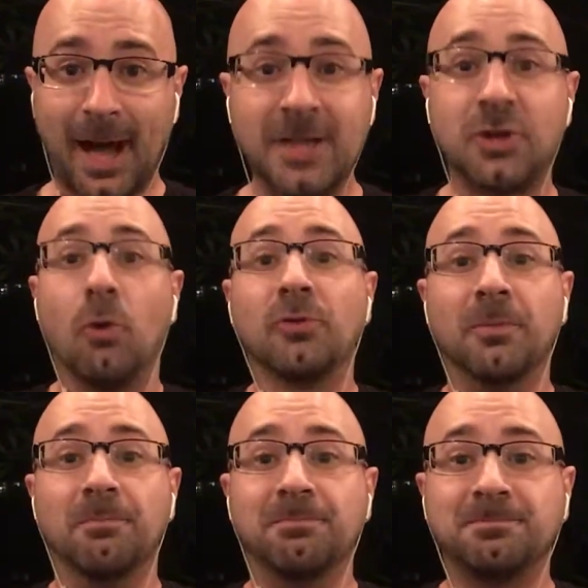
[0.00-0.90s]
told
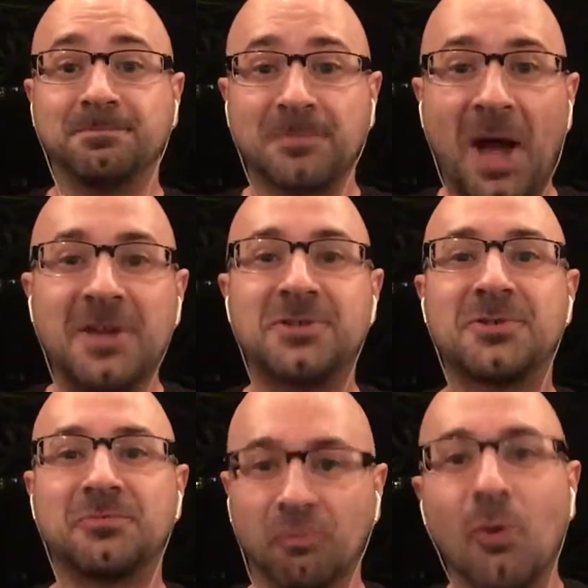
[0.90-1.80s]
him. I
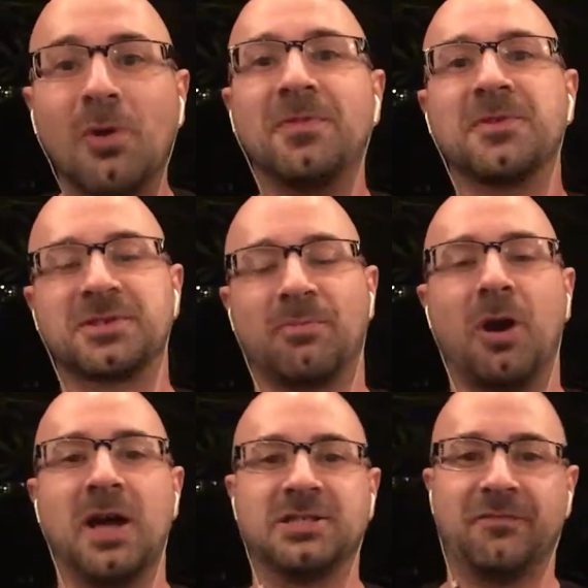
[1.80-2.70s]
ruined the
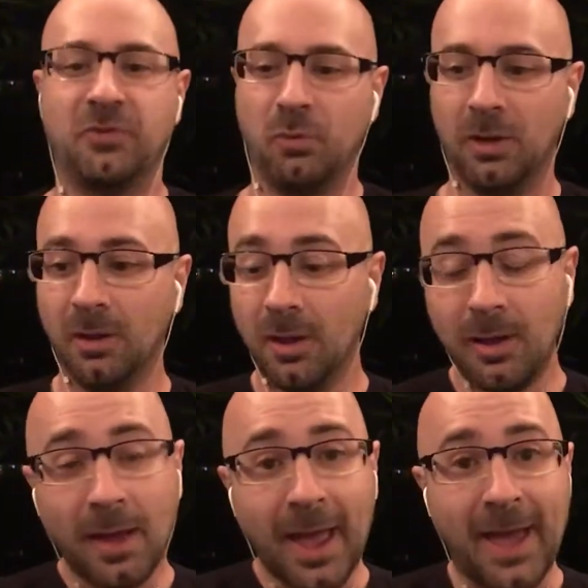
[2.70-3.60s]
surprise, if you will.
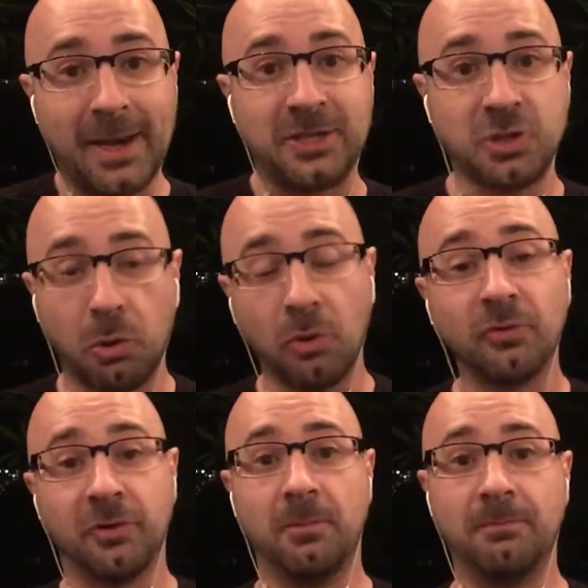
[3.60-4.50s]
And I
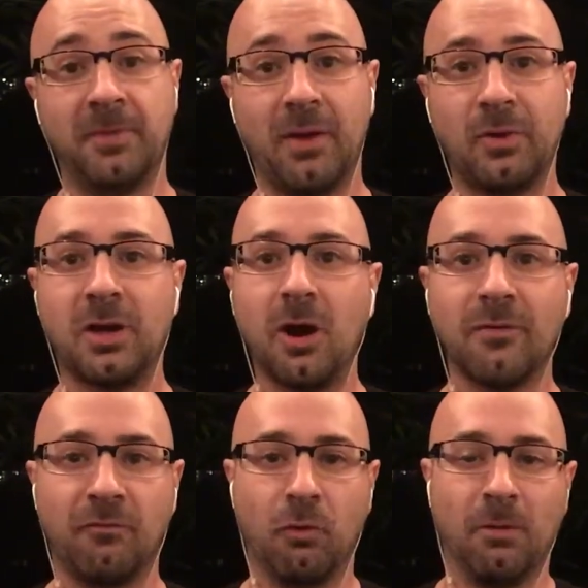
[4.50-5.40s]
told him that we got
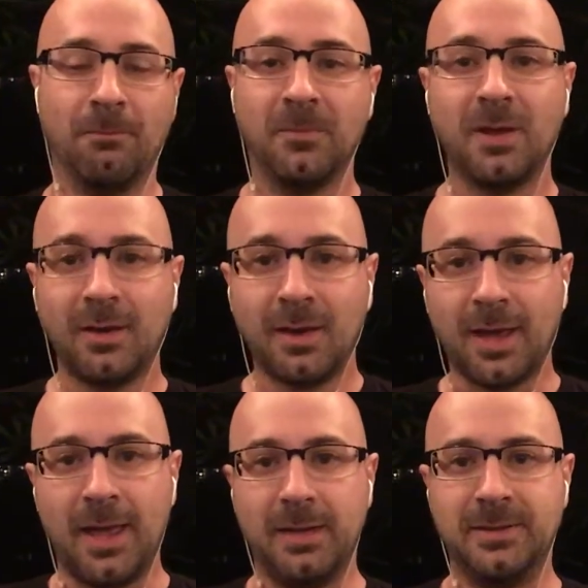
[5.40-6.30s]
it for him.
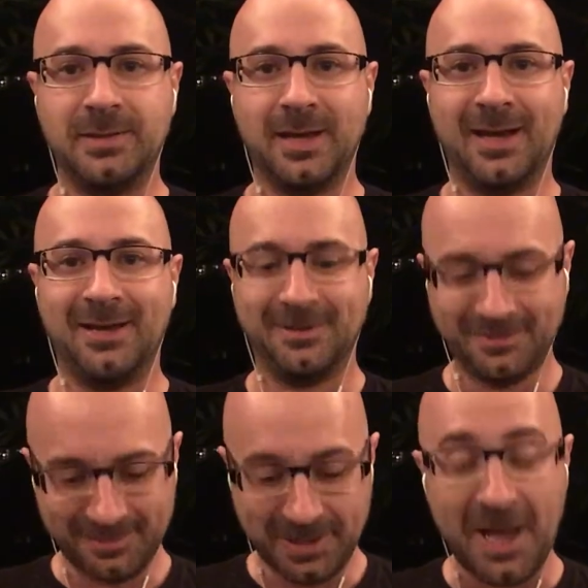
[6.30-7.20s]
And
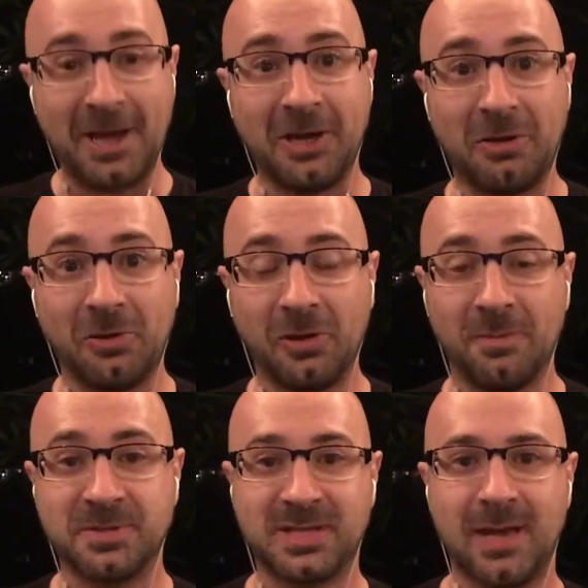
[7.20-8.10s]
yeah, I got a little
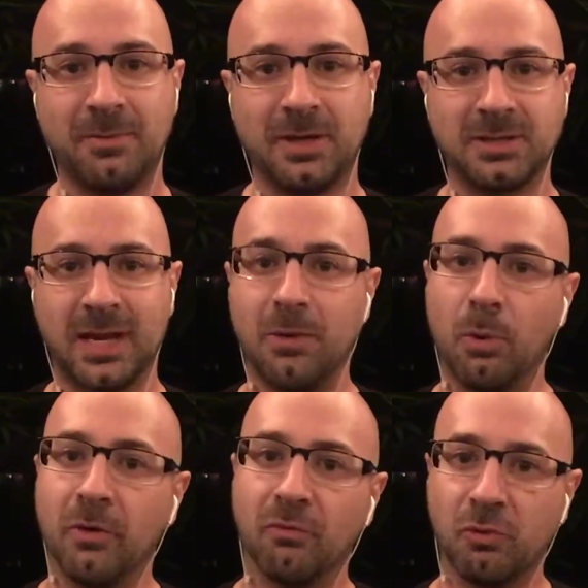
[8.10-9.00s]
upset because I didn't
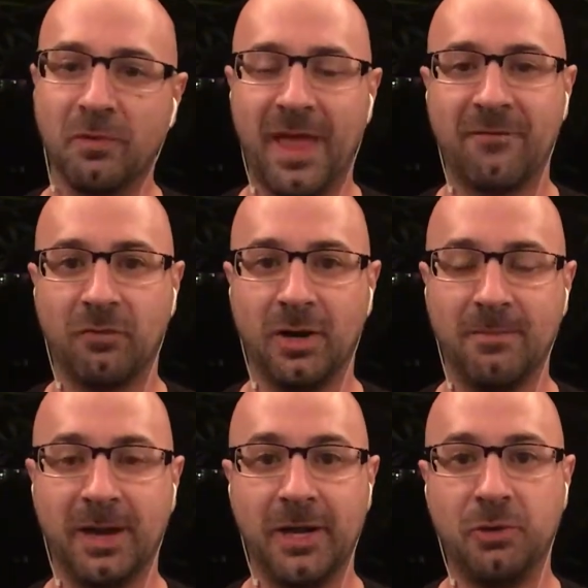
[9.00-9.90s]
want to ruin that for
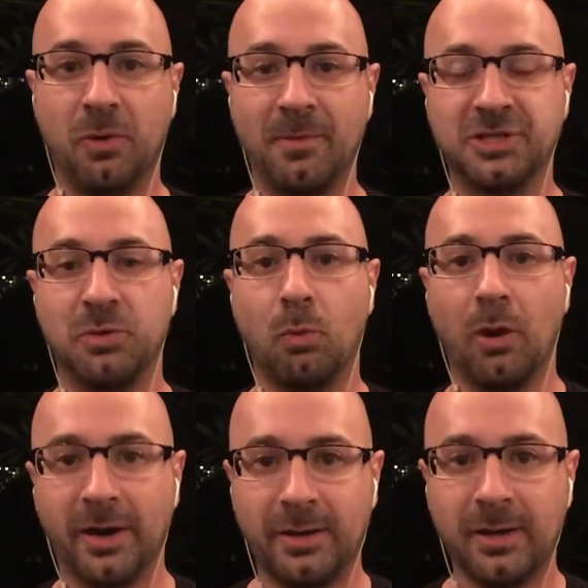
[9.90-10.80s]
him, and I knew how much he
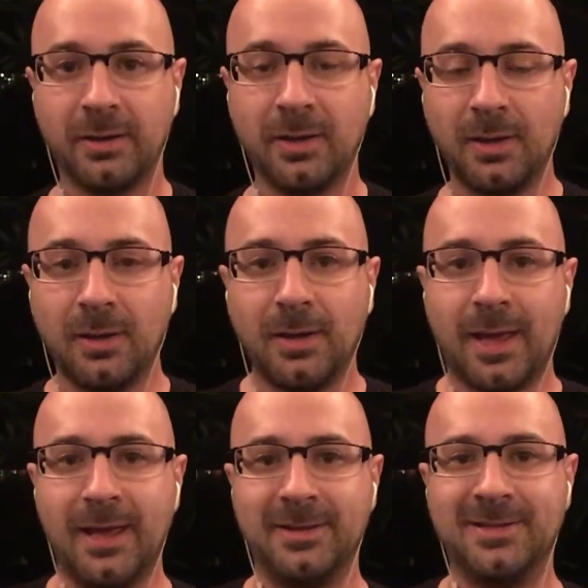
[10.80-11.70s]
wanted it.
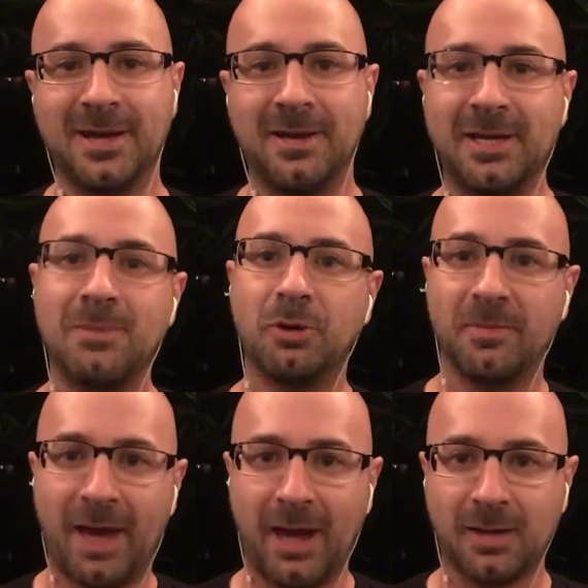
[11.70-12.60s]
And he put it
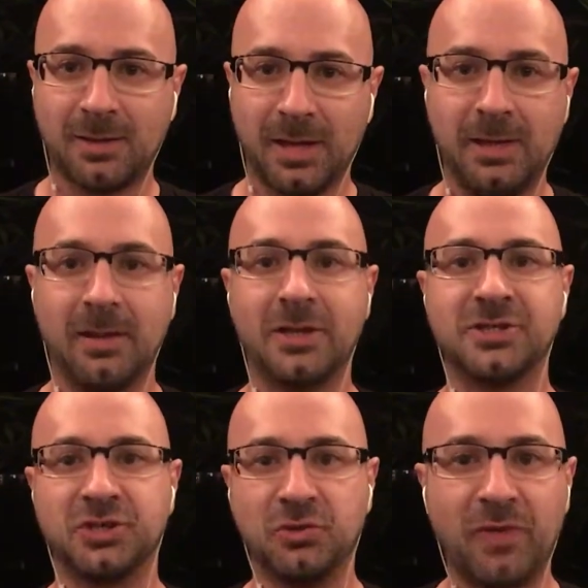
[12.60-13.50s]
back, and he let us
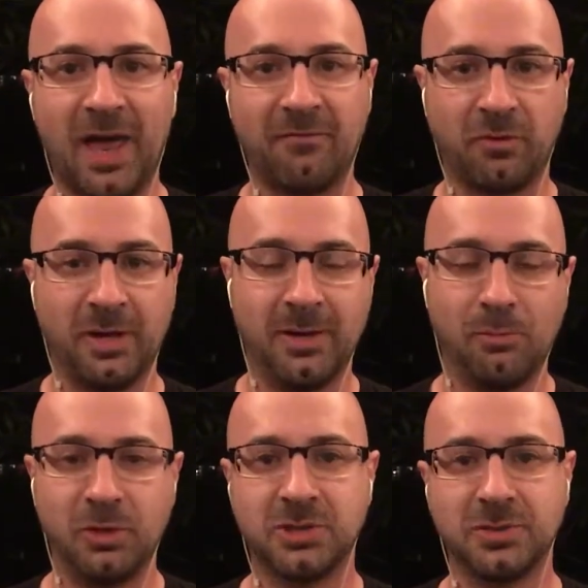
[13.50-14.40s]
do that for him,
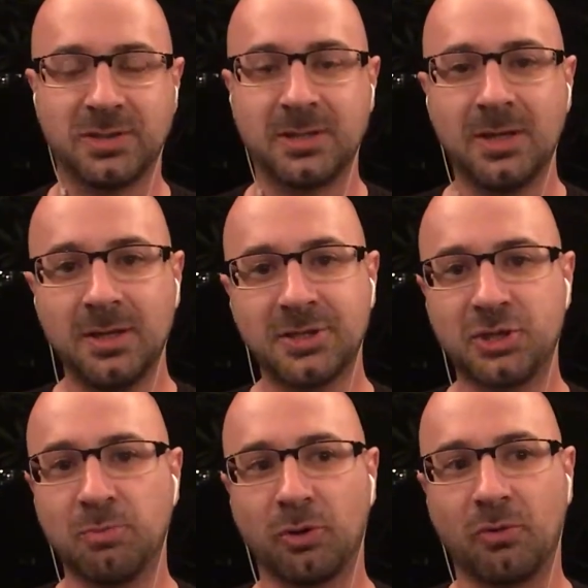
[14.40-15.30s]
which was
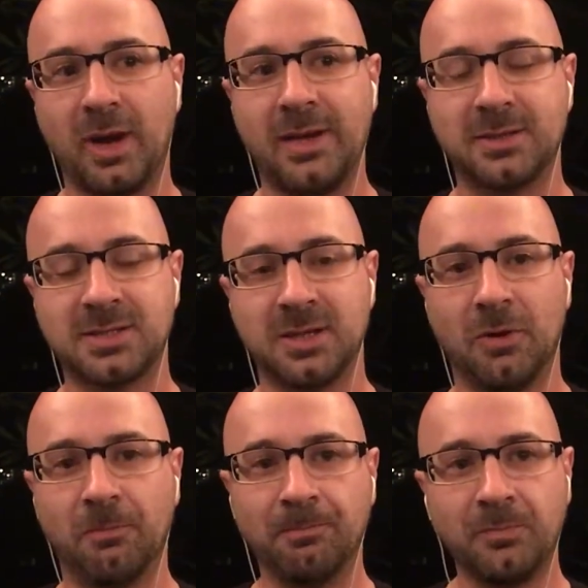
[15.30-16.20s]
super great.
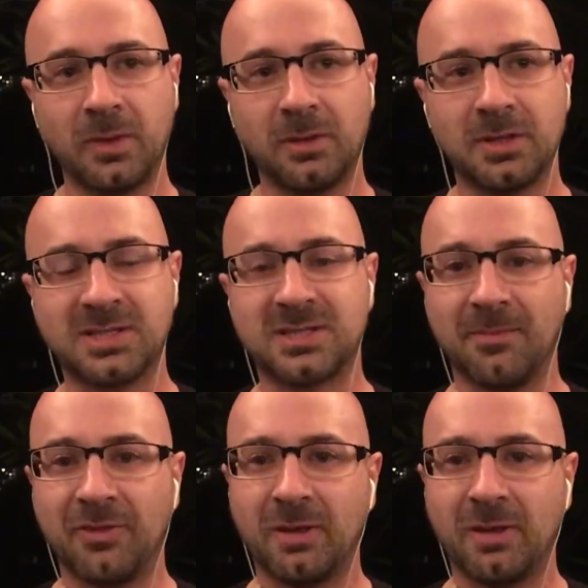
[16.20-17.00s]
So there's something